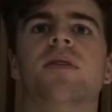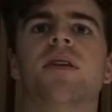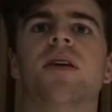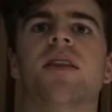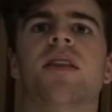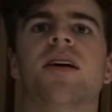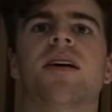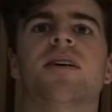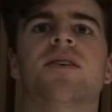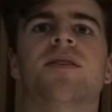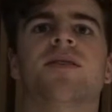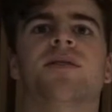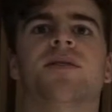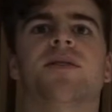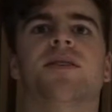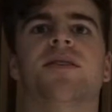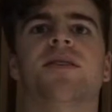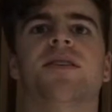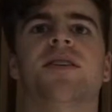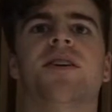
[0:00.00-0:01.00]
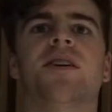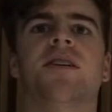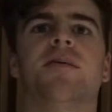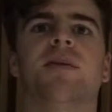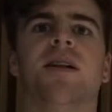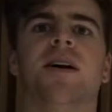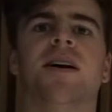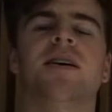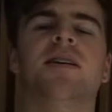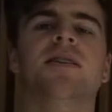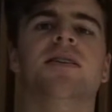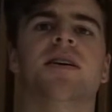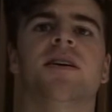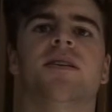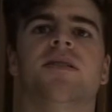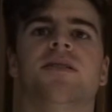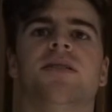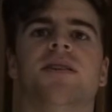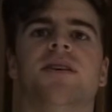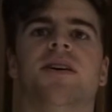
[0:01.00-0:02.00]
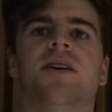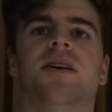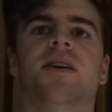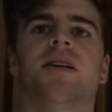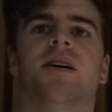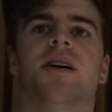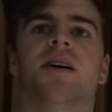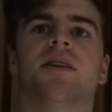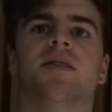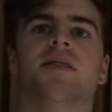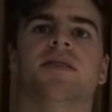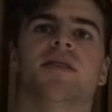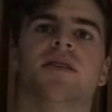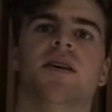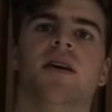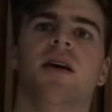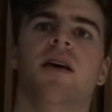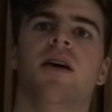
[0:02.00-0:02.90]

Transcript: that are called osteoblast and osteoclast.